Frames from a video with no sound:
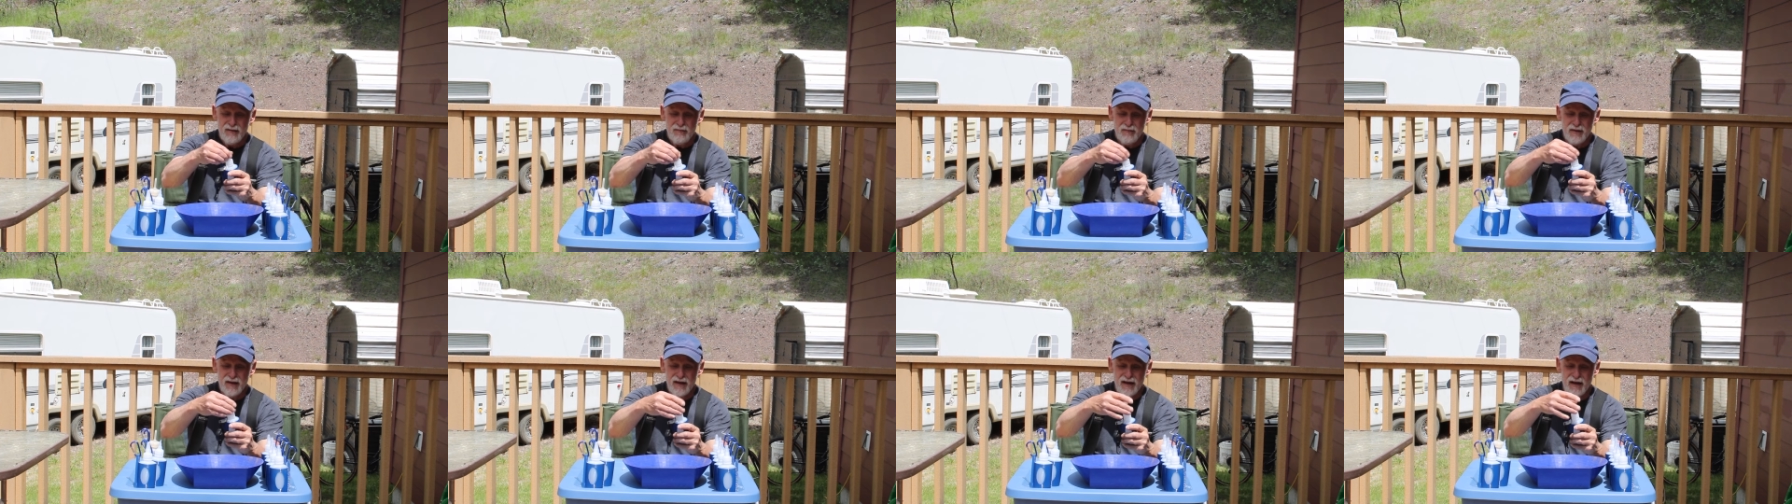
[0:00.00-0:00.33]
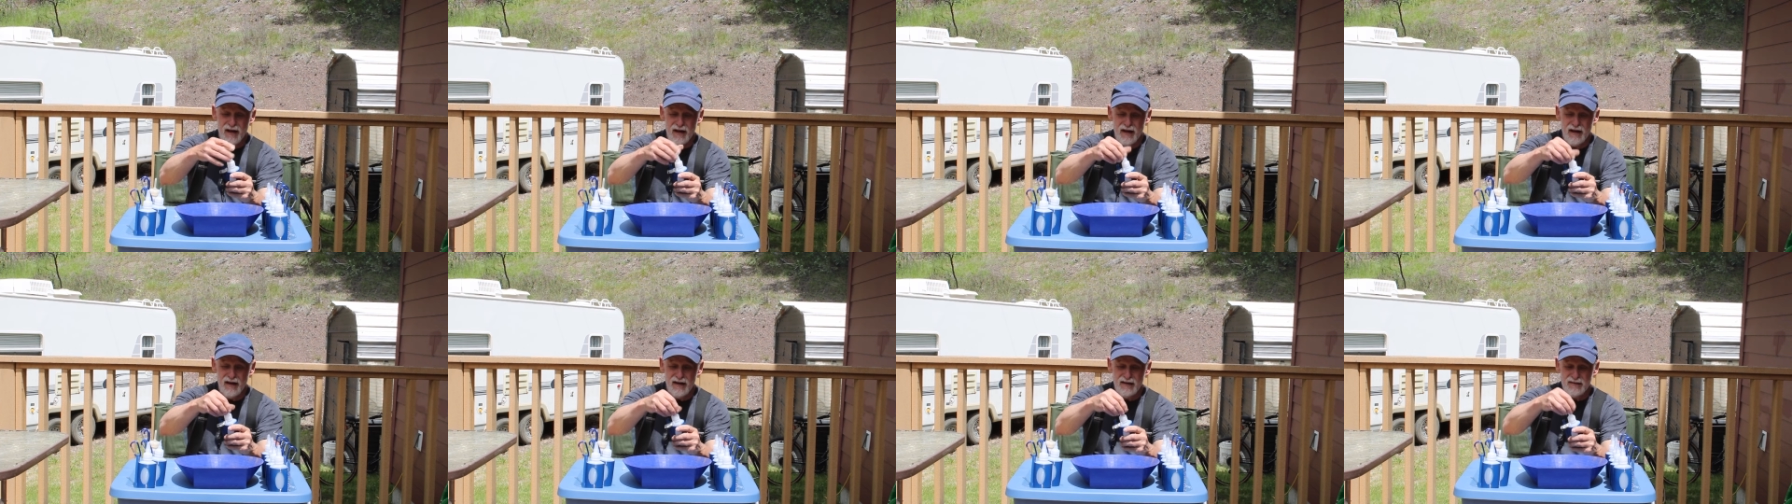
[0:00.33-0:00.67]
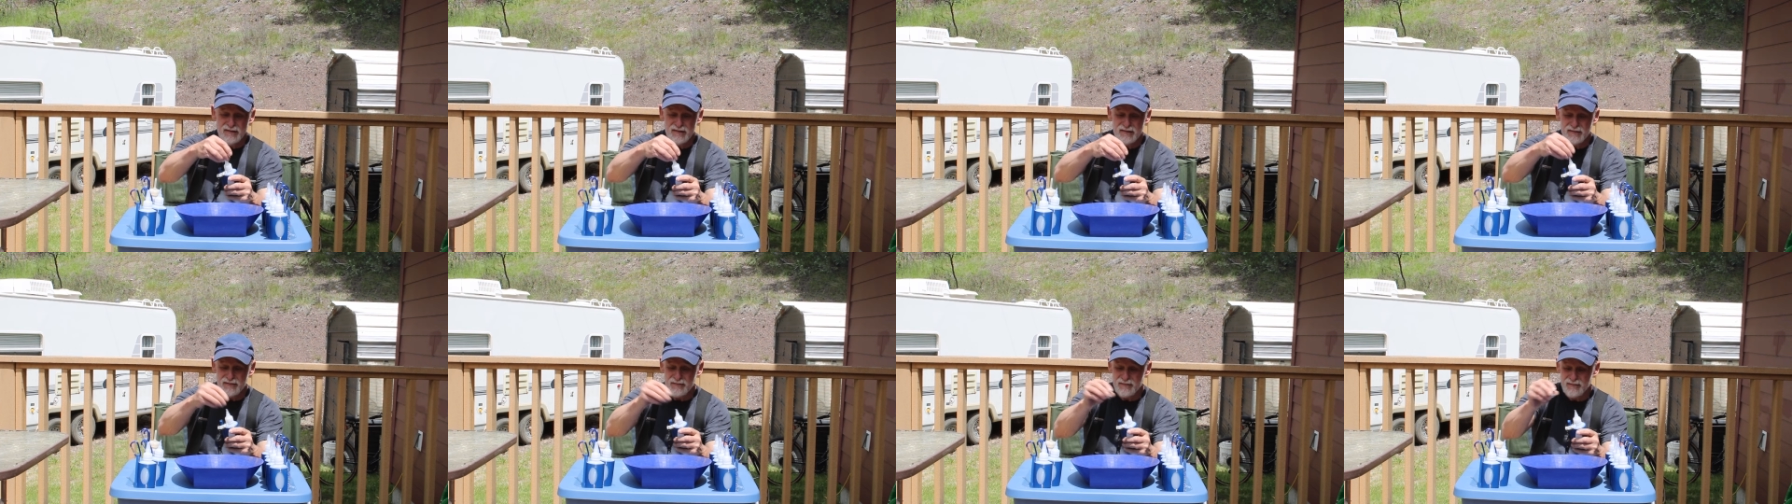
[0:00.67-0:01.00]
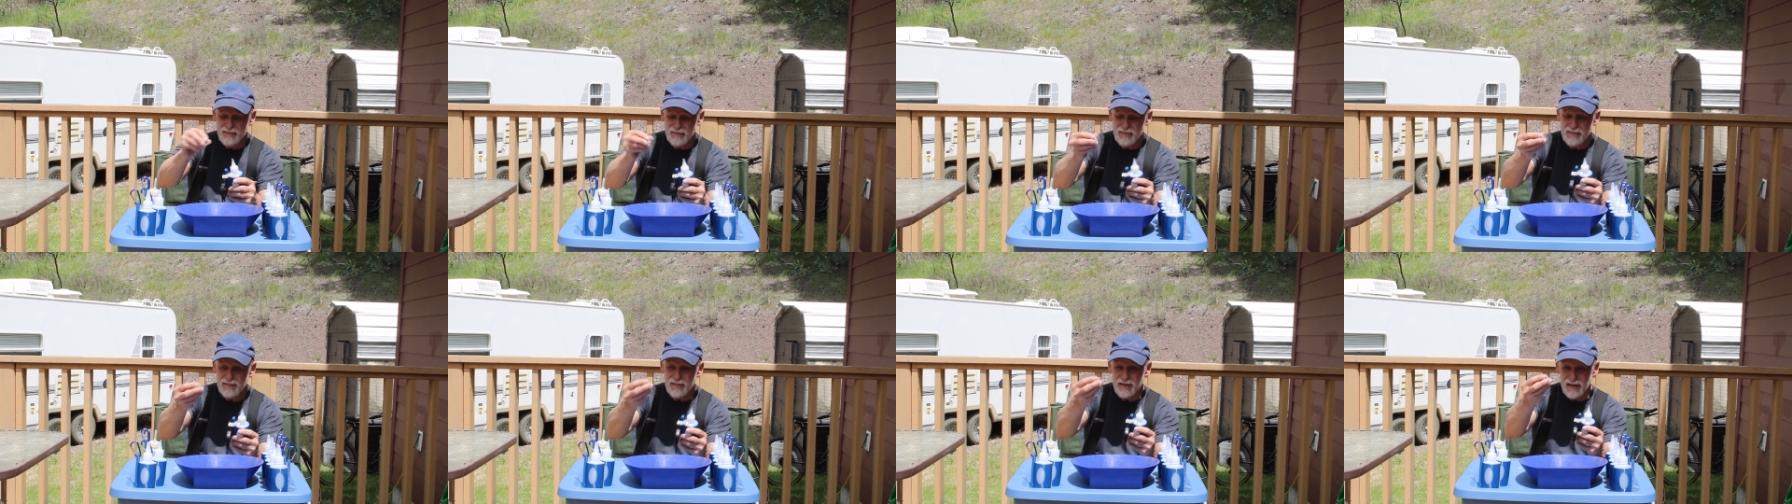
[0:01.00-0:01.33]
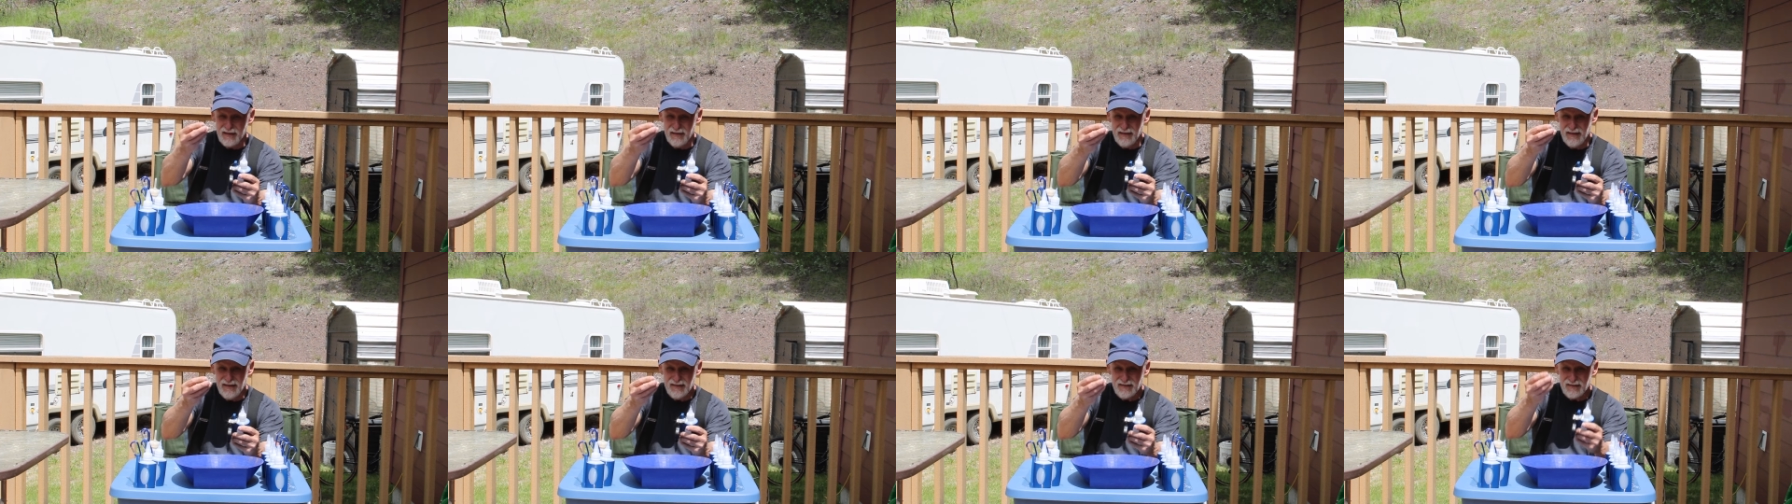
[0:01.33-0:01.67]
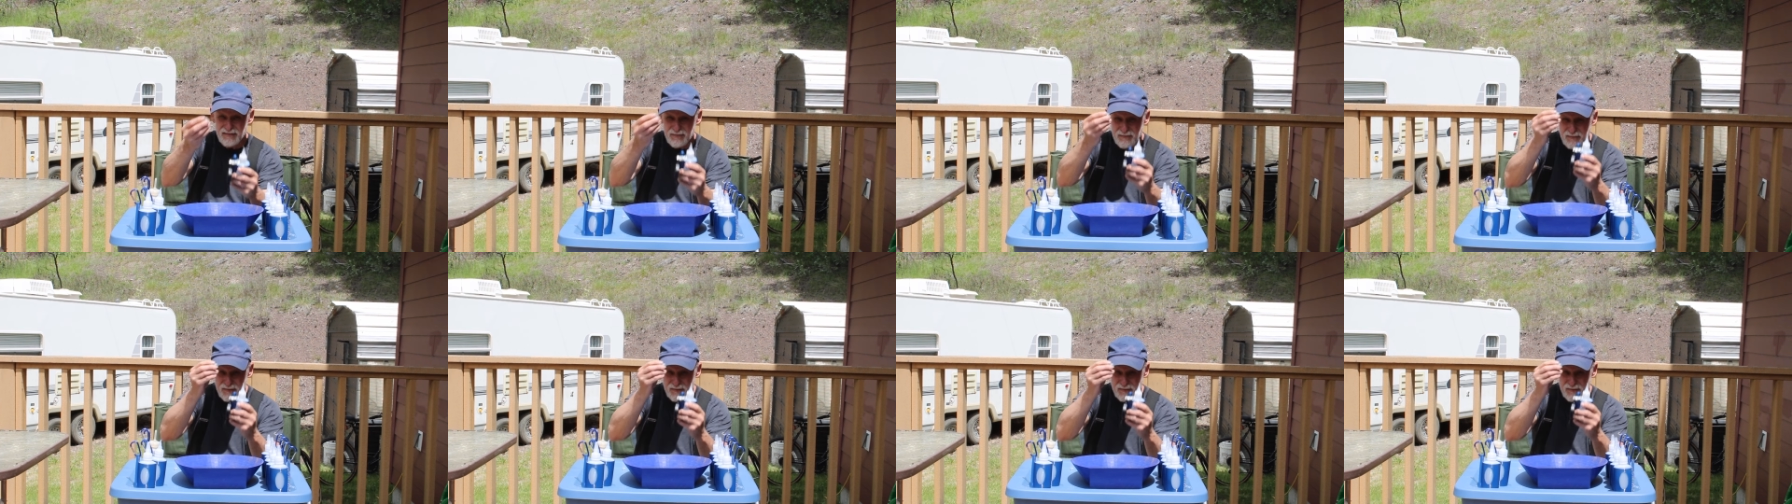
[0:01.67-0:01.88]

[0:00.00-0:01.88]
Because, and these